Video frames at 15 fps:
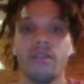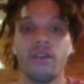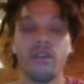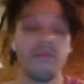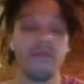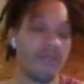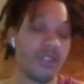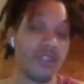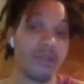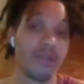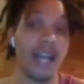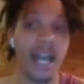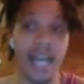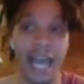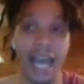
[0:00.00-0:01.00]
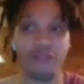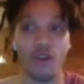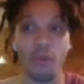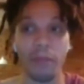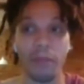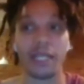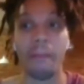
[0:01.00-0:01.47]
or excuse me, not
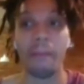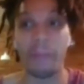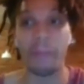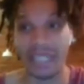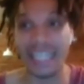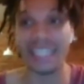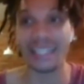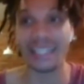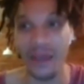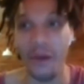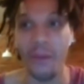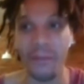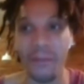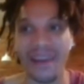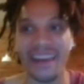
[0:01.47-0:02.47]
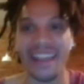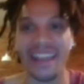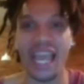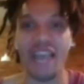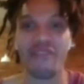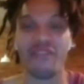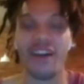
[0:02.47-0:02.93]
half-open, completely open
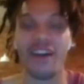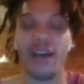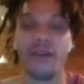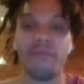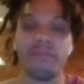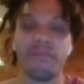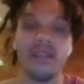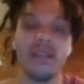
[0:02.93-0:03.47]
a file.